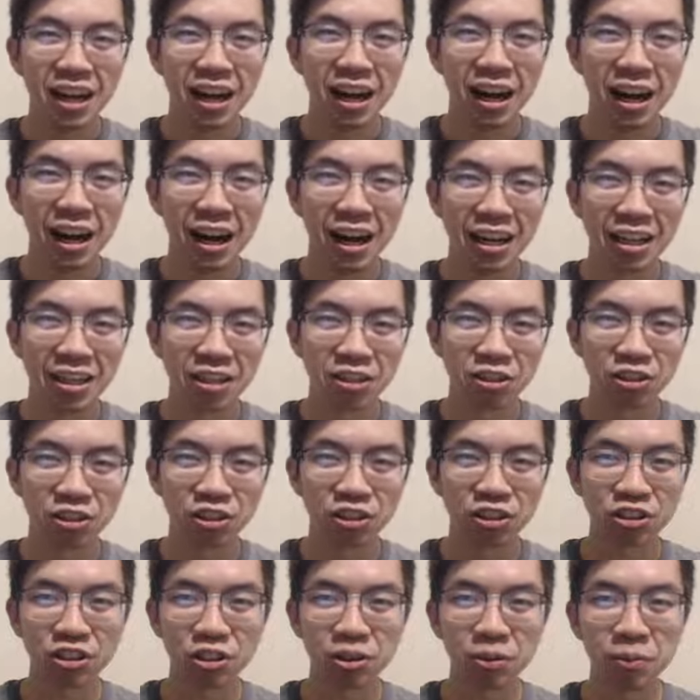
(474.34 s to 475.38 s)
and you're
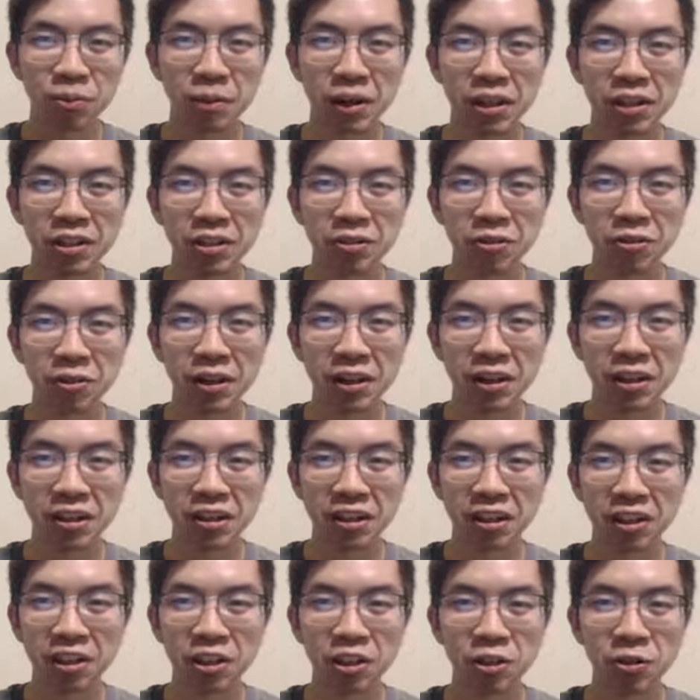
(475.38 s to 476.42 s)
just going to make your way
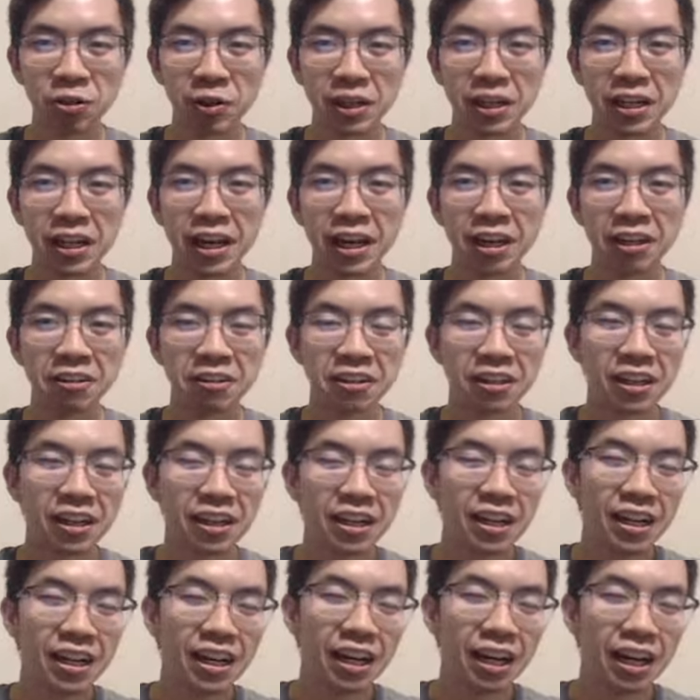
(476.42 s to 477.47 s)
all the way down.
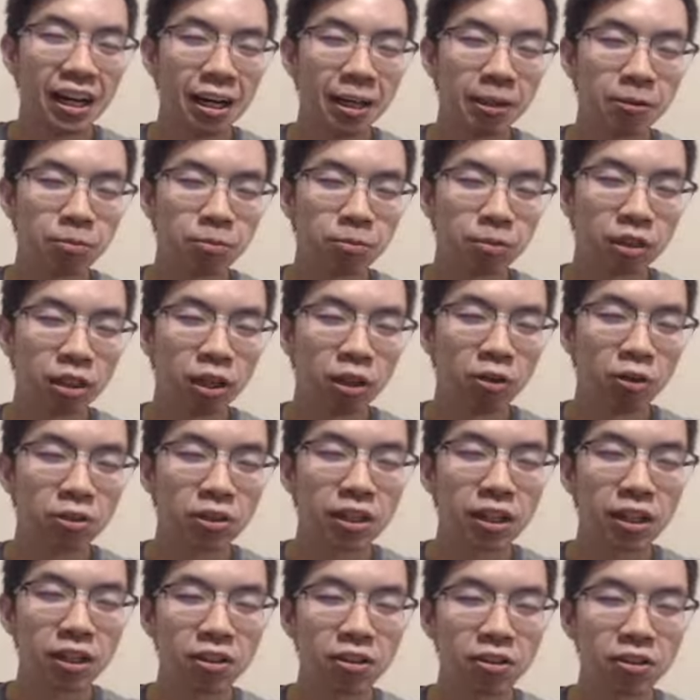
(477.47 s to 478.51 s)
The
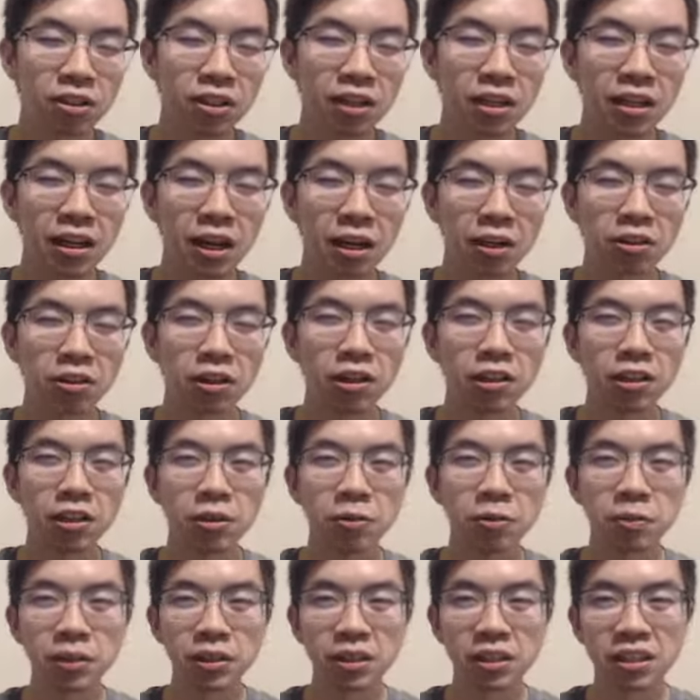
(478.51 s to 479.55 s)
only other thing I'd call
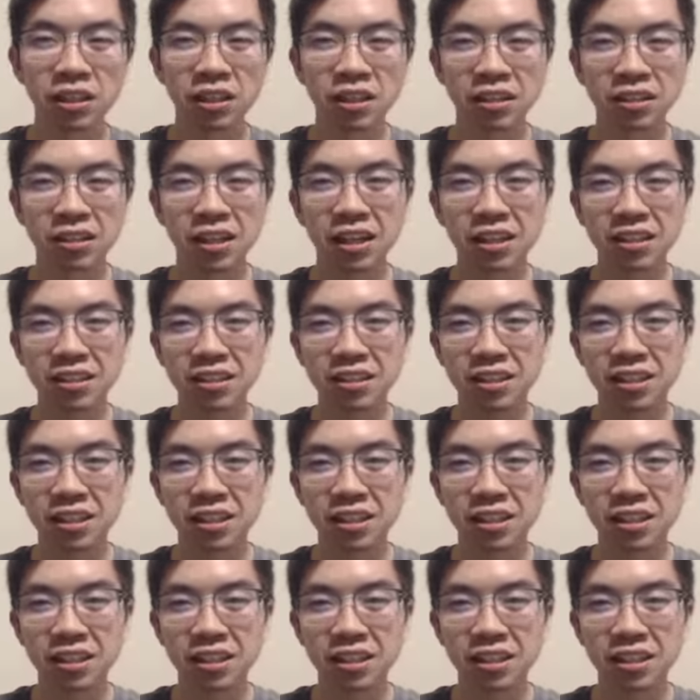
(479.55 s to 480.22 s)
out about the descent